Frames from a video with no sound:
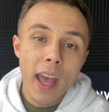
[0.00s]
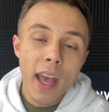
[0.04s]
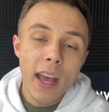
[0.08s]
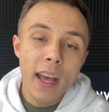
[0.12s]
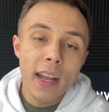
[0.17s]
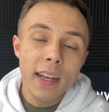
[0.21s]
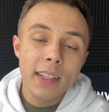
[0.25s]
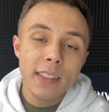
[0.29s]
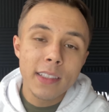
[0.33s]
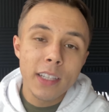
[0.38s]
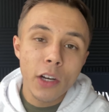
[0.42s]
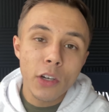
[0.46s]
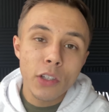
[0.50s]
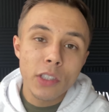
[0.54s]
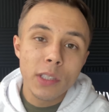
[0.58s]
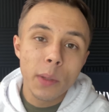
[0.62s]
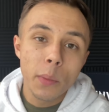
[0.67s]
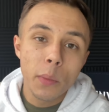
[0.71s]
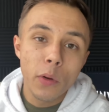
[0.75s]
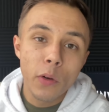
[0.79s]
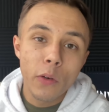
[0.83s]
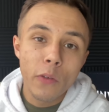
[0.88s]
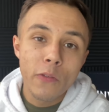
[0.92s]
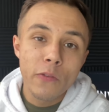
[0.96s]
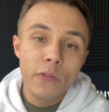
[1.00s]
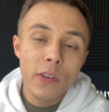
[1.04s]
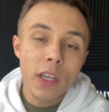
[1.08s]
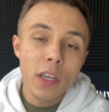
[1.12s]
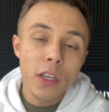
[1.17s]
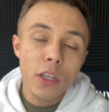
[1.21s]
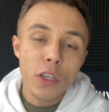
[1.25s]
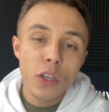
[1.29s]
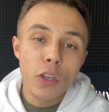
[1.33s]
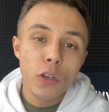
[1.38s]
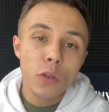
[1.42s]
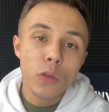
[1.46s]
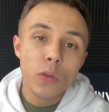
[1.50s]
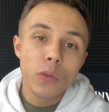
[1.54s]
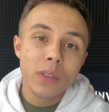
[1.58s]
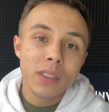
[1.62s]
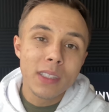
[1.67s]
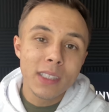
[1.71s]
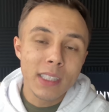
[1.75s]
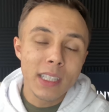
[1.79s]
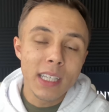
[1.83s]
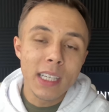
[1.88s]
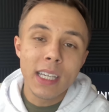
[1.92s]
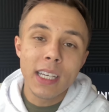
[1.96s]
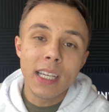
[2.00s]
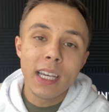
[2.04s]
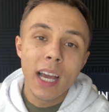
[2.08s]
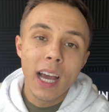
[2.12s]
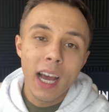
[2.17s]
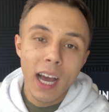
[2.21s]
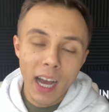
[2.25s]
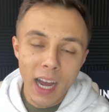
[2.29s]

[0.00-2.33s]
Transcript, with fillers: and ticker symbol V U Z